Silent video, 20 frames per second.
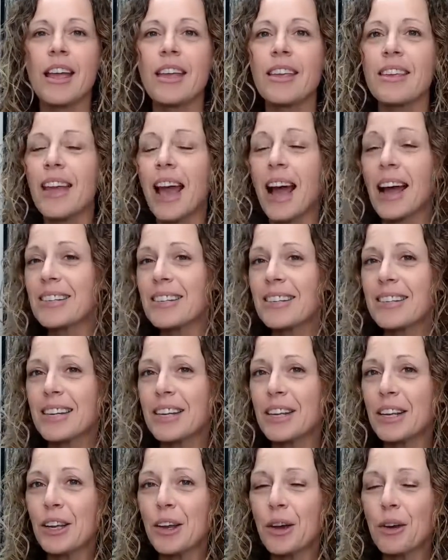Yes,
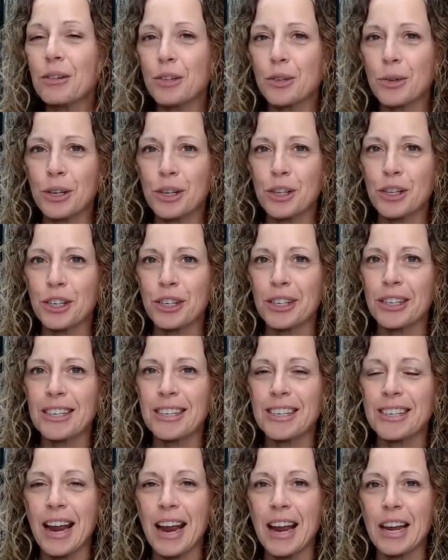CEO traditionally
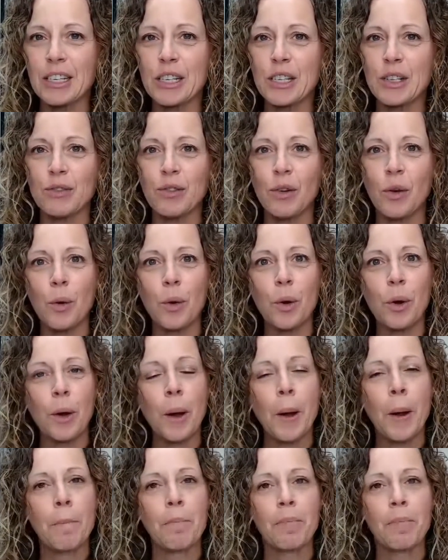stands for